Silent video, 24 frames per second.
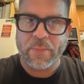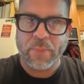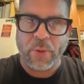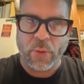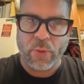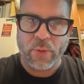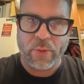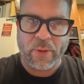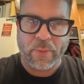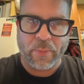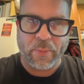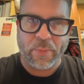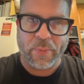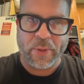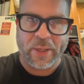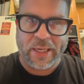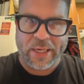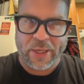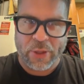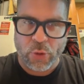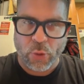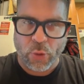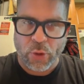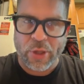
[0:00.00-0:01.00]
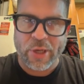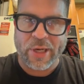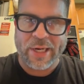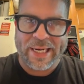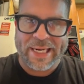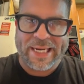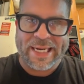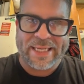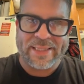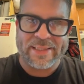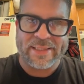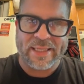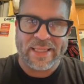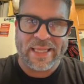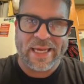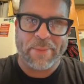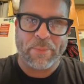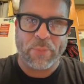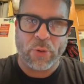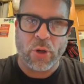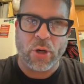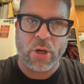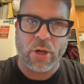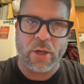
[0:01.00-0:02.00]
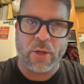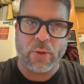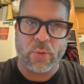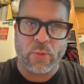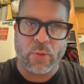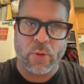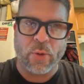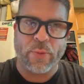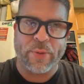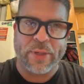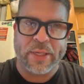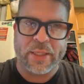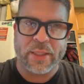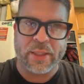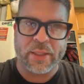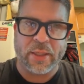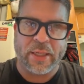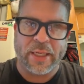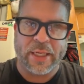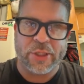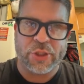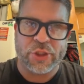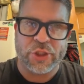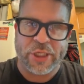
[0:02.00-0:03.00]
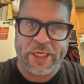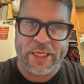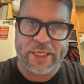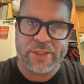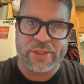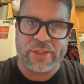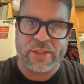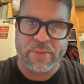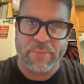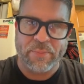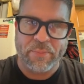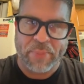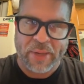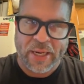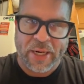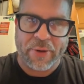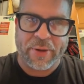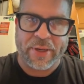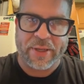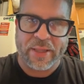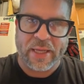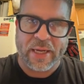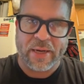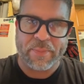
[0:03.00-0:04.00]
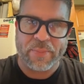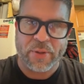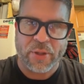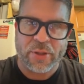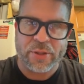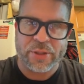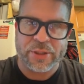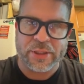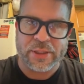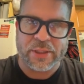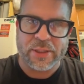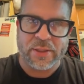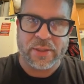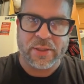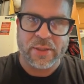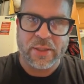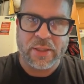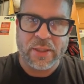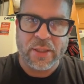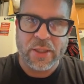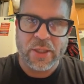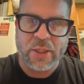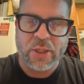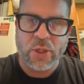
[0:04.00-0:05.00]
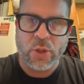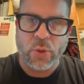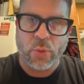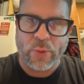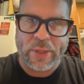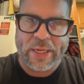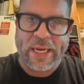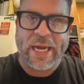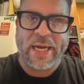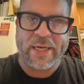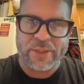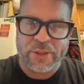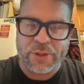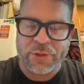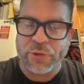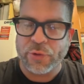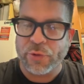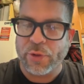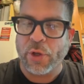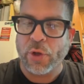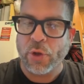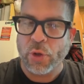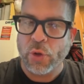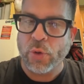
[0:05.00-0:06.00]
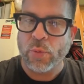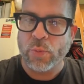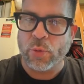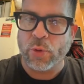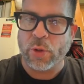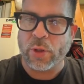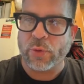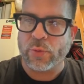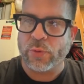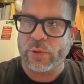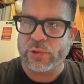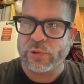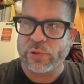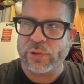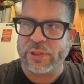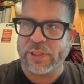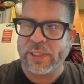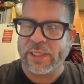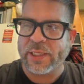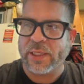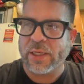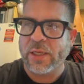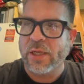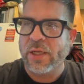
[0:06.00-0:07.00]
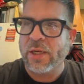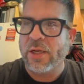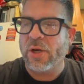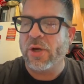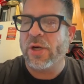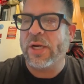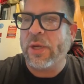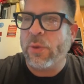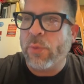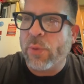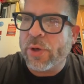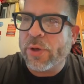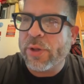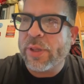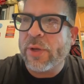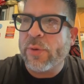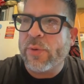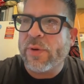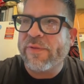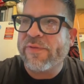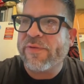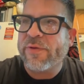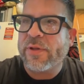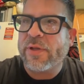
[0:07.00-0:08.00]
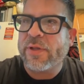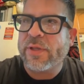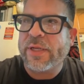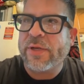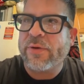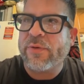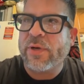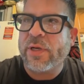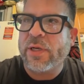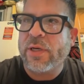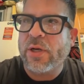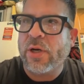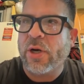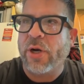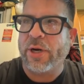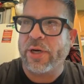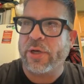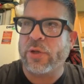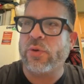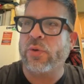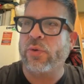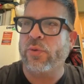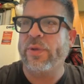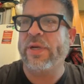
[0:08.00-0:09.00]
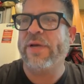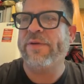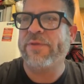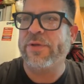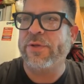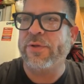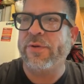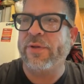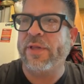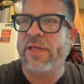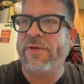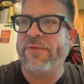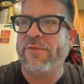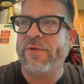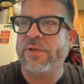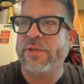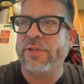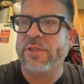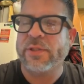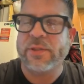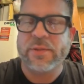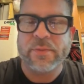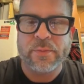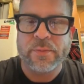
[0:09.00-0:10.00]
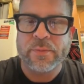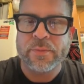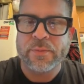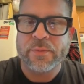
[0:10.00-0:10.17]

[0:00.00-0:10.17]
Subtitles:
But in order to get to that part where we could like chase and bury that person, we had to do the homework, which was like, okay, what do they want for the lead run? All right, cool. We have to do that first.